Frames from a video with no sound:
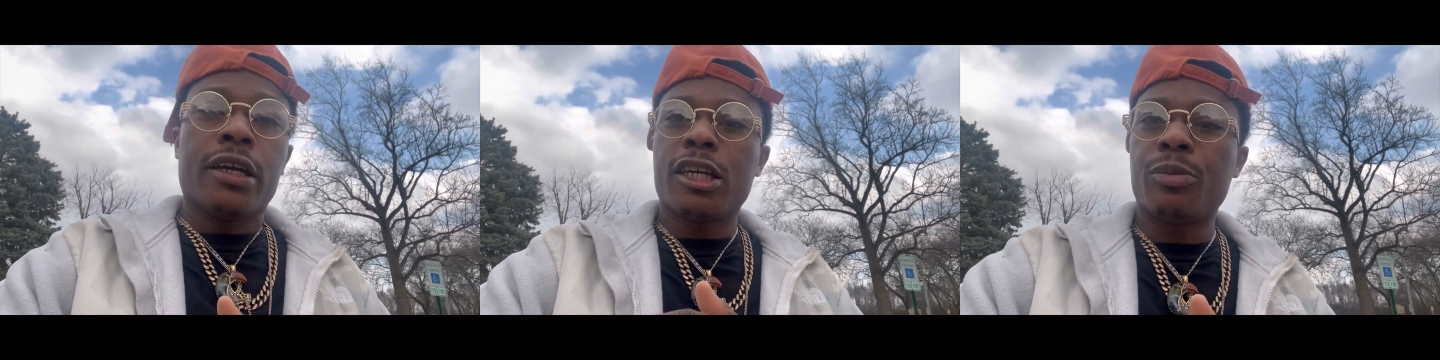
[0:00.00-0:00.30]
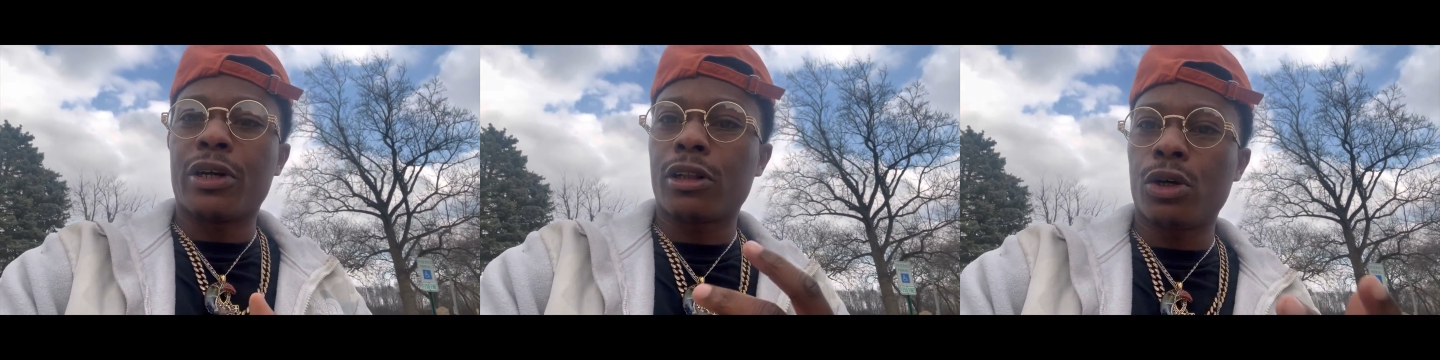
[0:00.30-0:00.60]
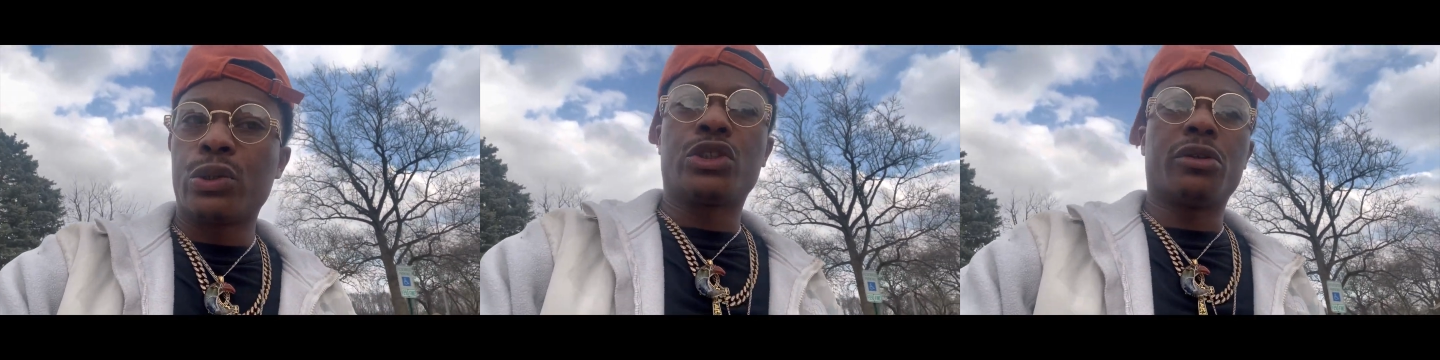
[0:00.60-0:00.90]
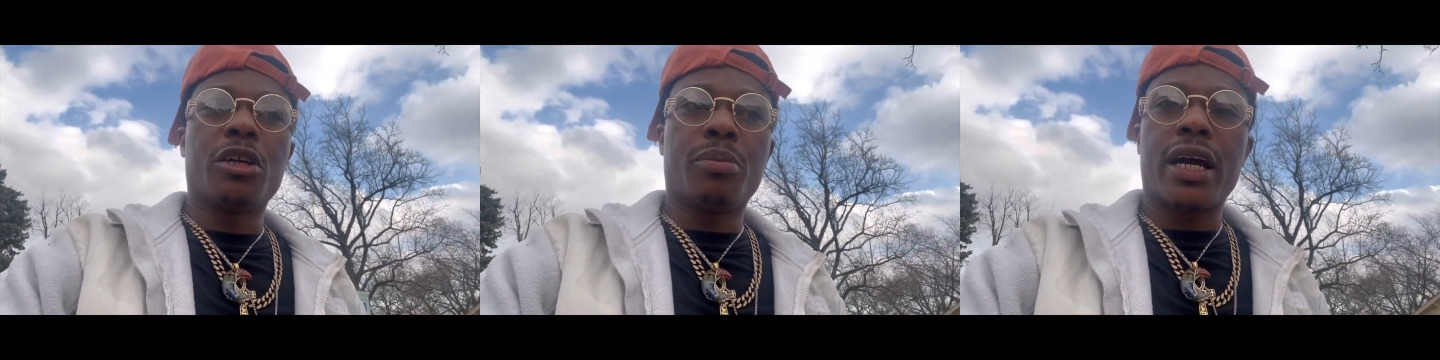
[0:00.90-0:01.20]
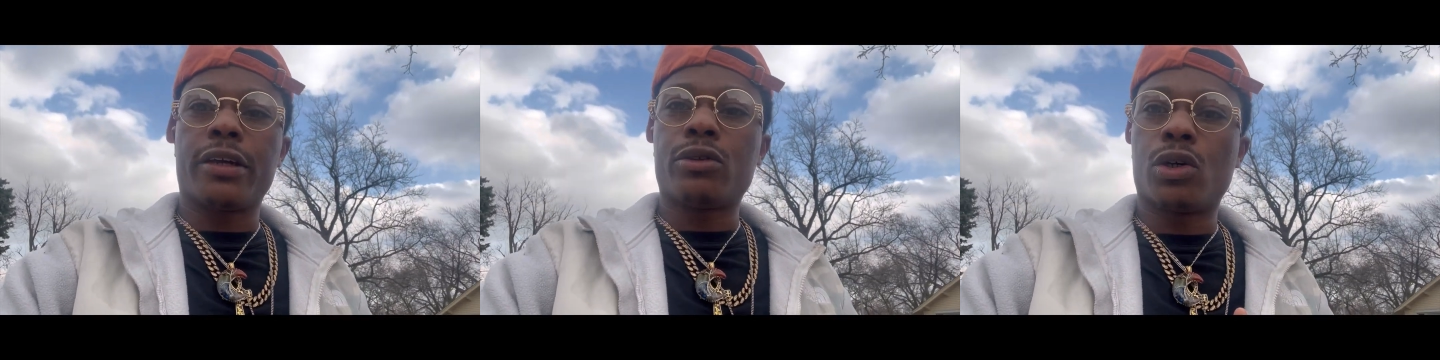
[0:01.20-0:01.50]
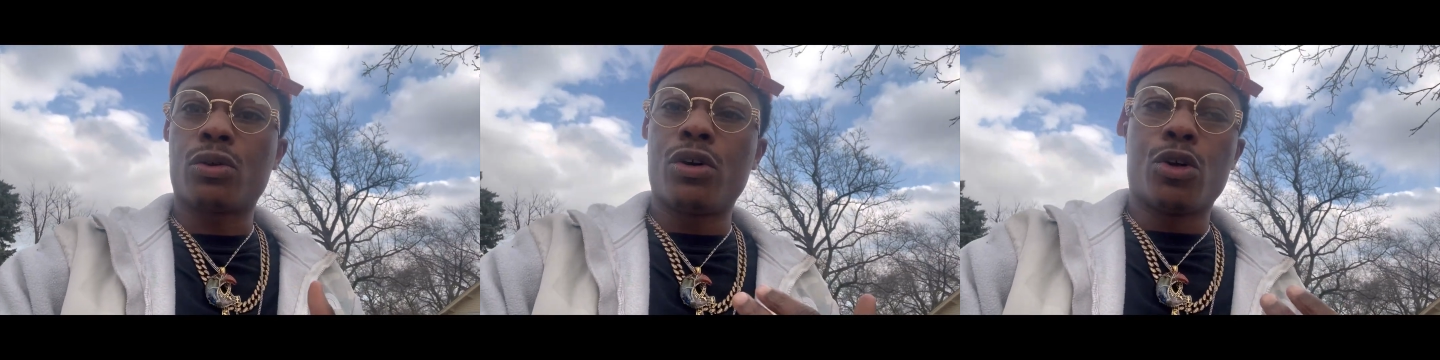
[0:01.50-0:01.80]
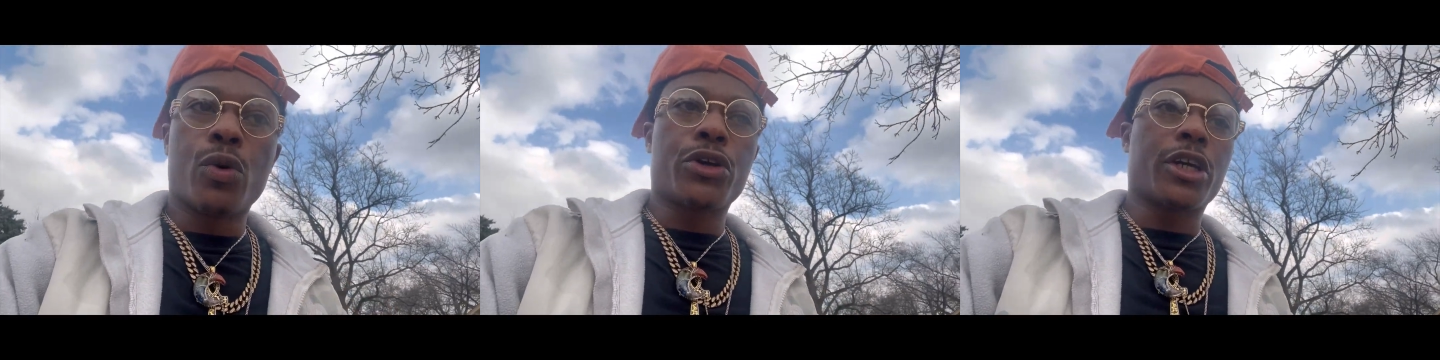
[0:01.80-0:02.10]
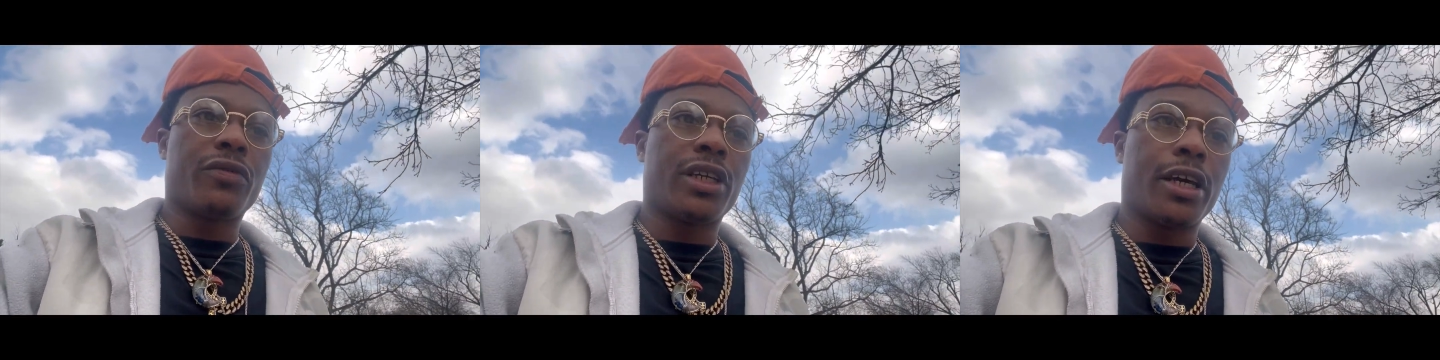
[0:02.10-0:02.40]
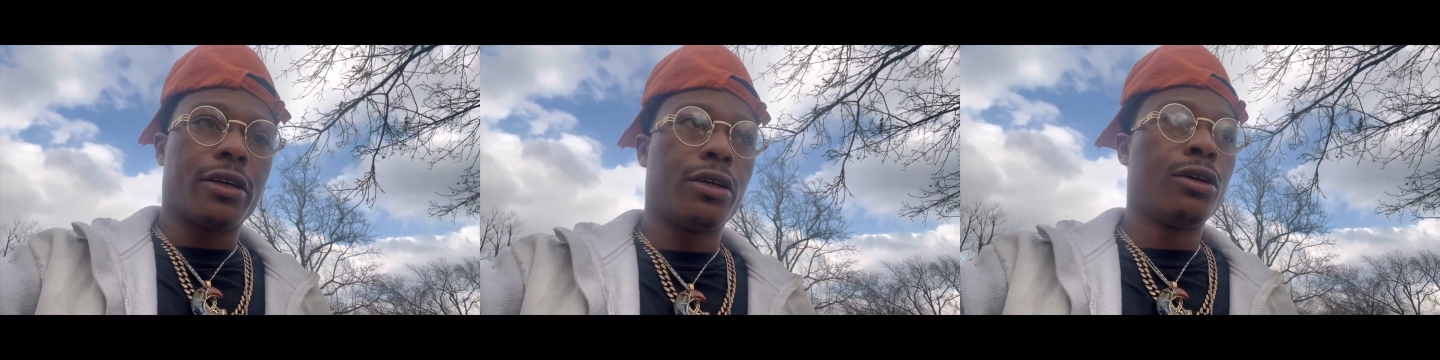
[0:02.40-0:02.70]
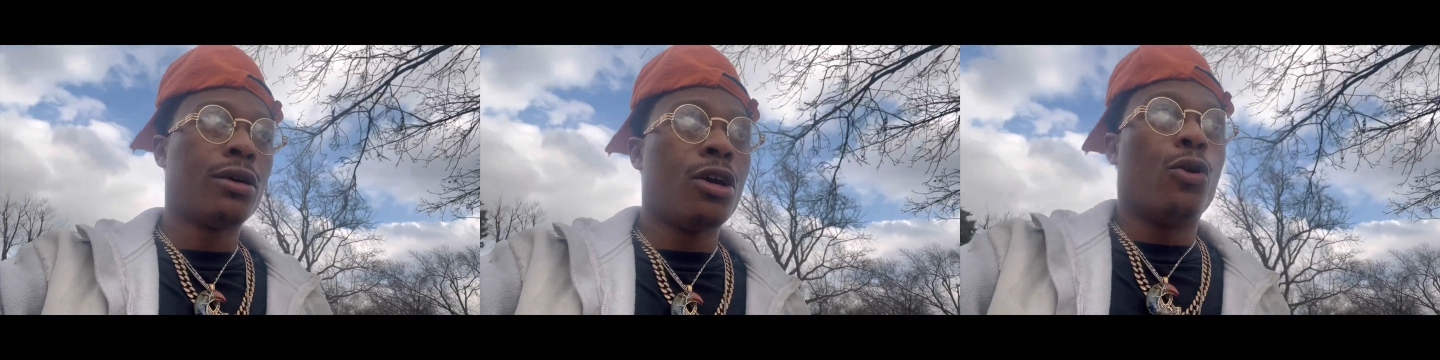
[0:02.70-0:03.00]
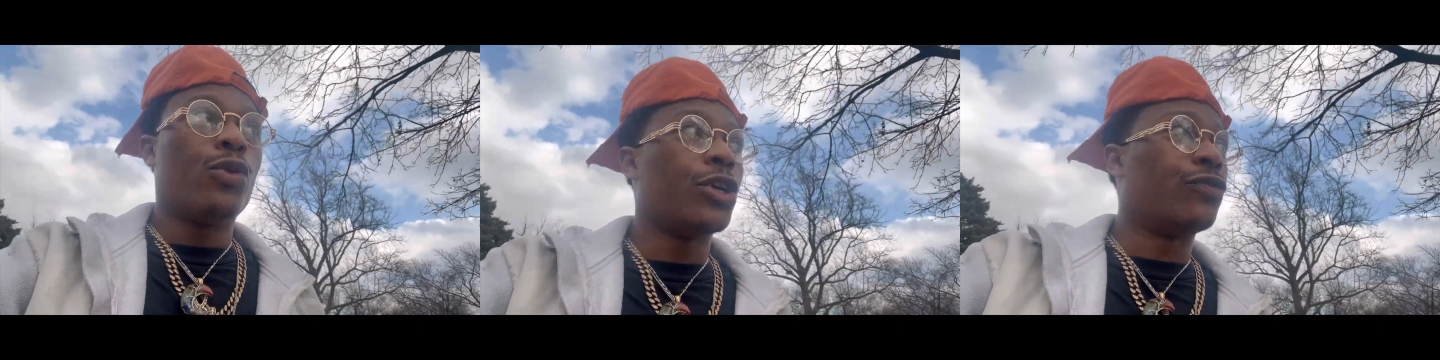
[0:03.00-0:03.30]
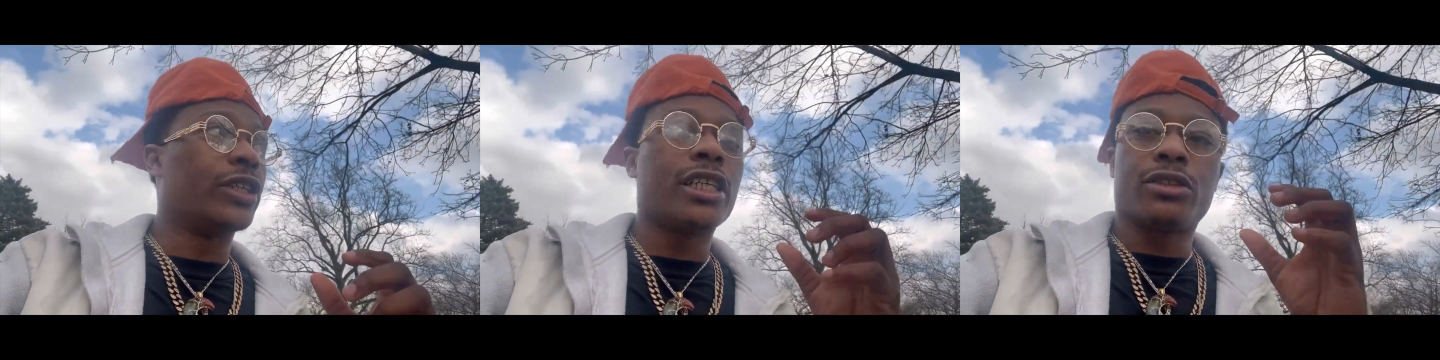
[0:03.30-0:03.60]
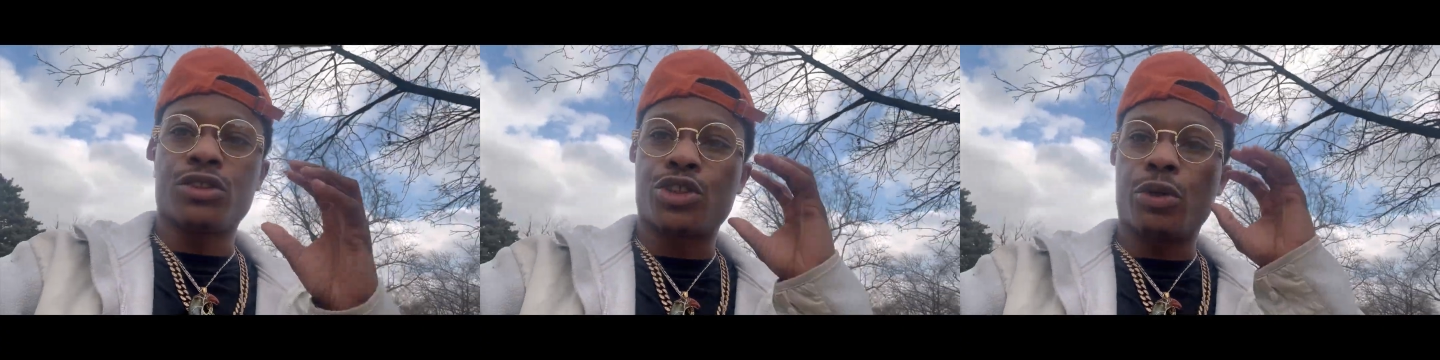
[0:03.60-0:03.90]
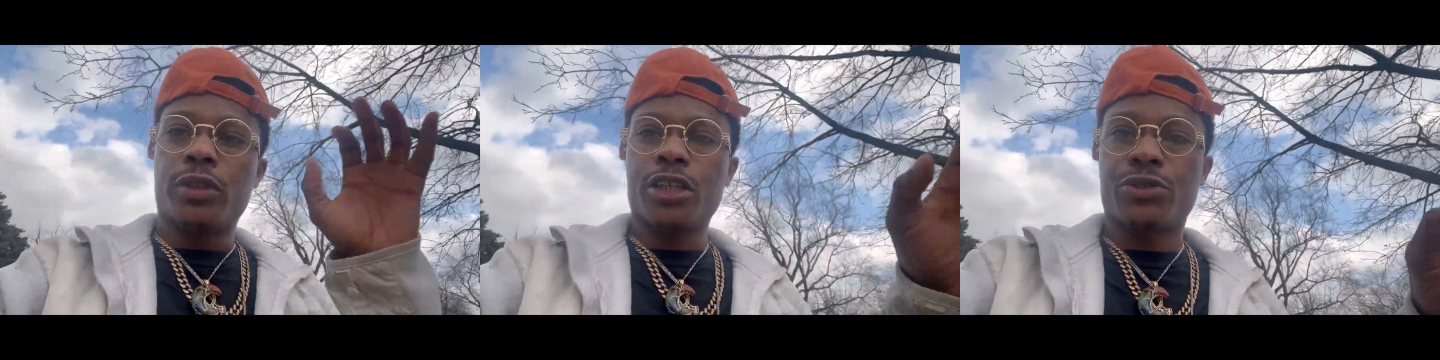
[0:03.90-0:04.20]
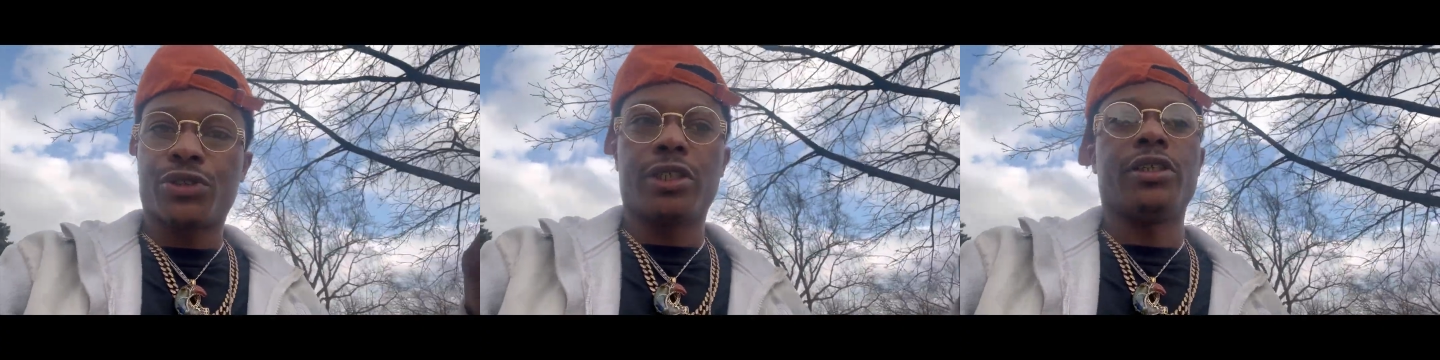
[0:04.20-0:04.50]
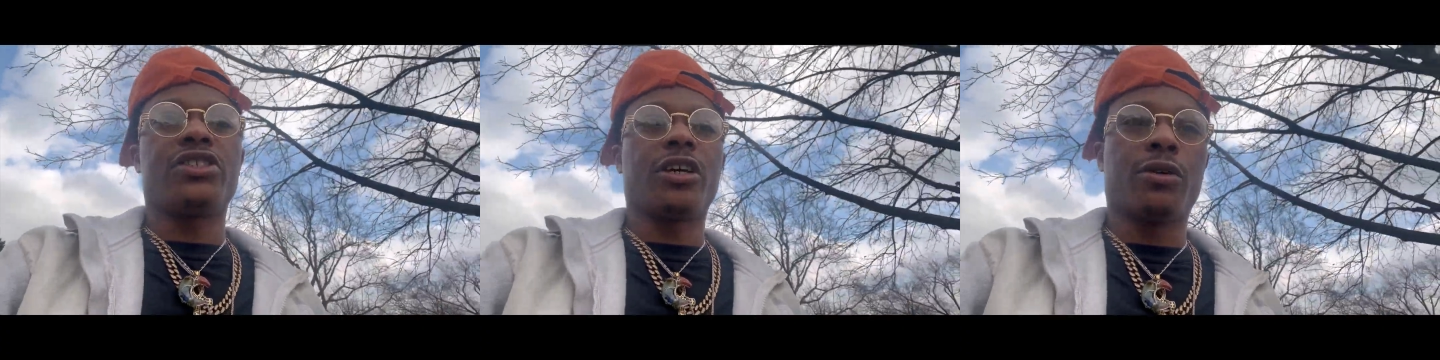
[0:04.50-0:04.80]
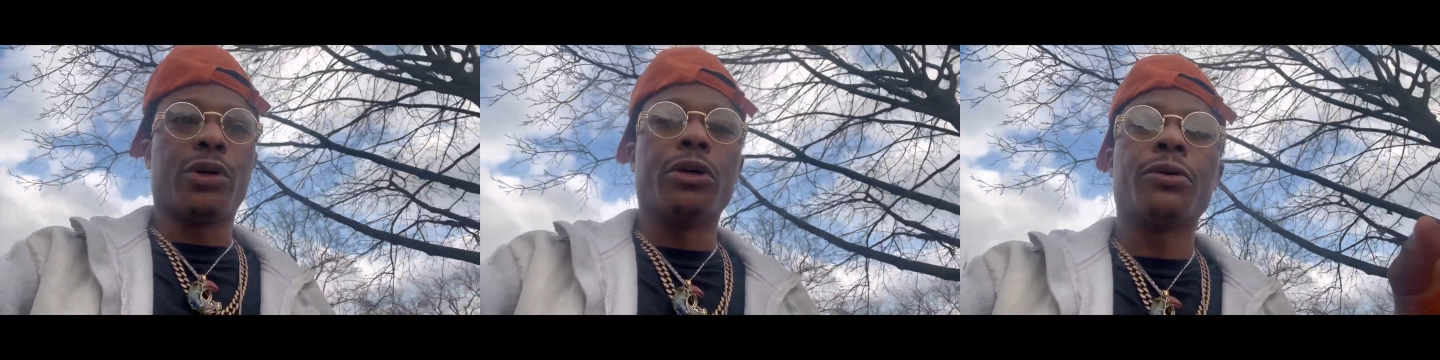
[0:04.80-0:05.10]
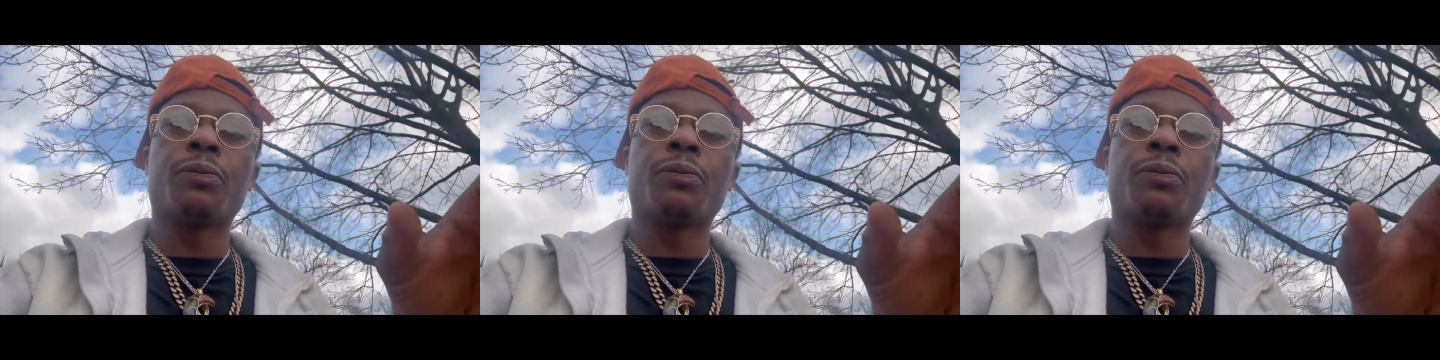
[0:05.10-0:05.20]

keeping clothes on their back, going to work every day, we'll forget to show interest in this area.